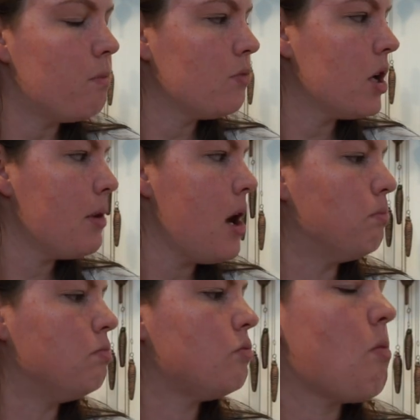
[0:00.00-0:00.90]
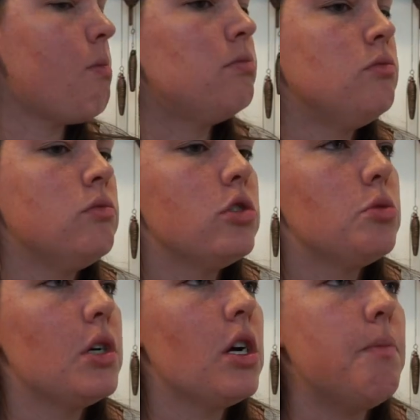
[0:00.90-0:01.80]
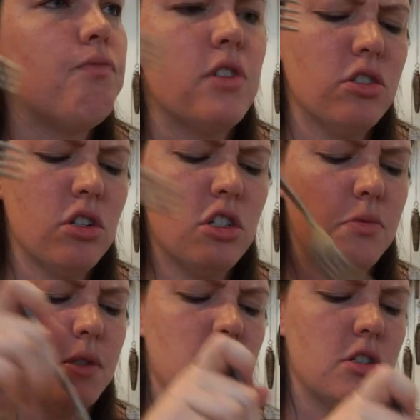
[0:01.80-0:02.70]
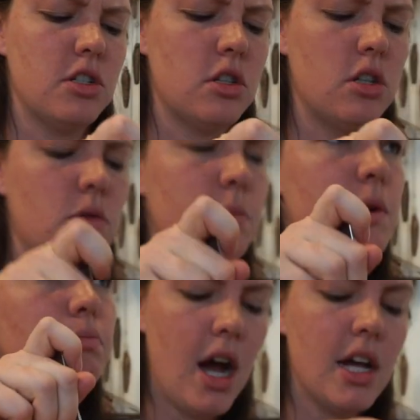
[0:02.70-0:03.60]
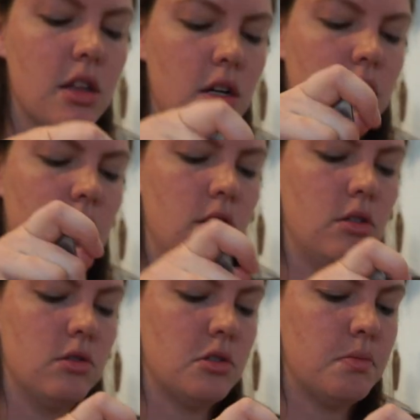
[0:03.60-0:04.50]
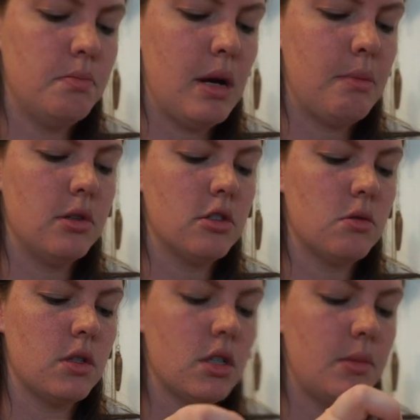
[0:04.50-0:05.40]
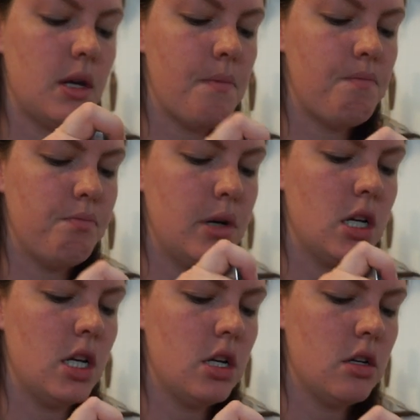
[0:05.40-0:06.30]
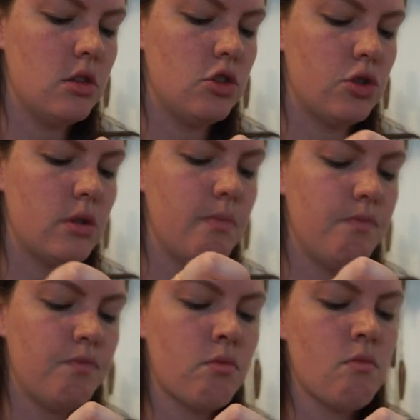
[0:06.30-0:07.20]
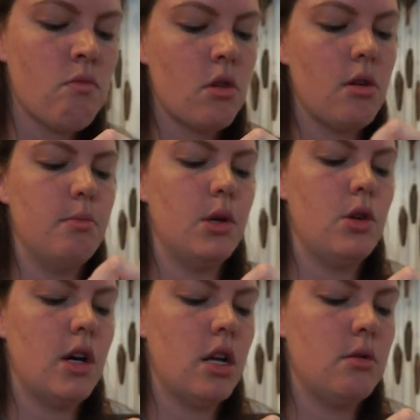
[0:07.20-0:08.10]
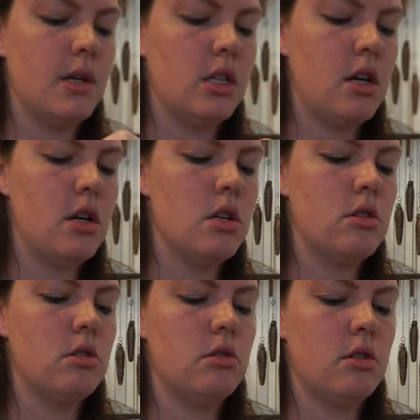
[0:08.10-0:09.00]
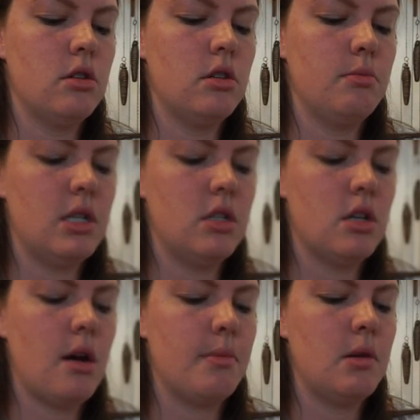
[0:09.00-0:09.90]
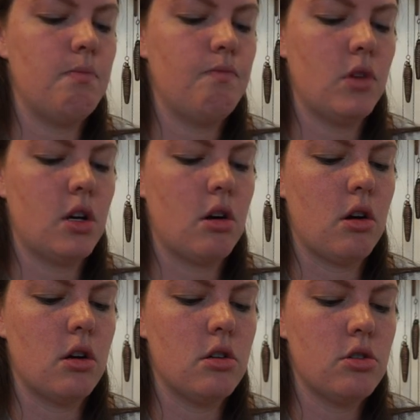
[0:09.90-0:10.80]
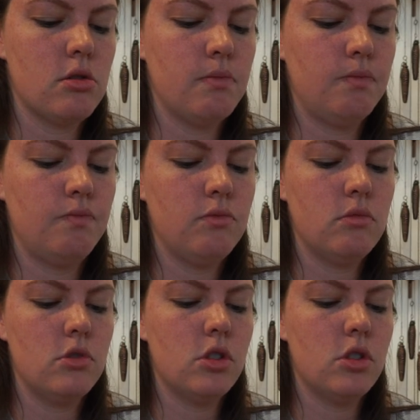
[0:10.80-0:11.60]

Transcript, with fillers: Not bad. It's pretty good. It's not as spicy as I thought it would be. I thought that those peppers were gonna be marinated in the shrimp. But you add them at the end to be a topping, like a garnish. Mm.